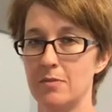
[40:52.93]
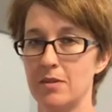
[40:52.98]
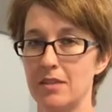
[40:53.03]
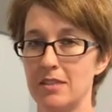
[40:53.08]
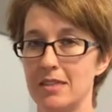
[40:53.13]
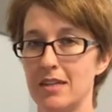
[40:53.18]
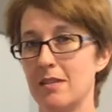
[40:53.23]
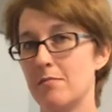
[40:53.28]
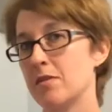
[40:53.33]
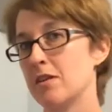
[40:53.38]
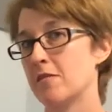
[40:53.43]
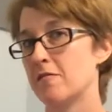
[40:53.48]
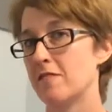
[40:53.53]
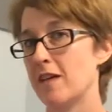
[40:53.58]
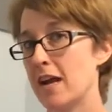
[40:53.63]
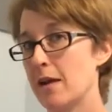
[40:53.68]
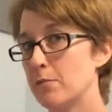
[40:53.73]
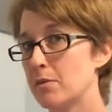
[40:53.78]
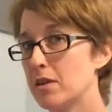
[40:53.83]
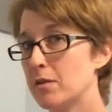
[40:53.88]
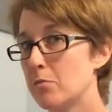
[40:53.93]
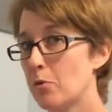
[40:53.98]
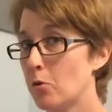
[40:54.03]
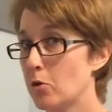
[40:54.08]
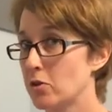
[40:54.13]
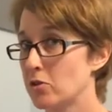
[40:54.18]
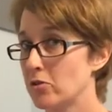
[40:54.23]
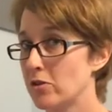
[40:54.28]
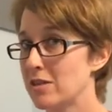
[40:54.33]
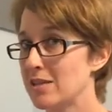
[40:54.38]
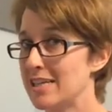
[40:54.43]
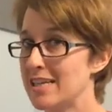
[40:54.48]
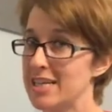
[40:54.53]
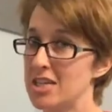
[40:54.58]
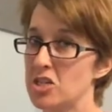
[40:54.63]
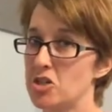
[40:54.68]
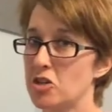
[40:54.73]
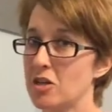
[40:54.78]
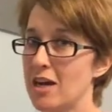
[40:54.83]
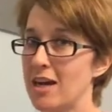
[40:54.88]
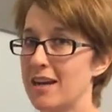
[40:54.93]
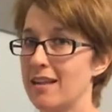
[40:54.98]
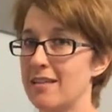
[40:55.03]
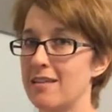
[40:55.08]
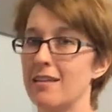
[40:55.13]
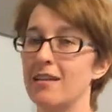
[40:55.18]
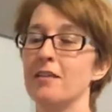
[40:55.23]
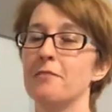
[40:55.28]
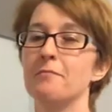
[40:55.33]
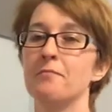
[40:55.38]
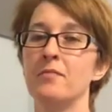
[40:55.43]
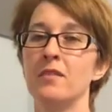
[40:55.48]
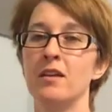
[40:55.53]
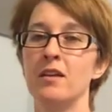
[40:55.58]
but it's going to be a family portrait-ish kind of thing.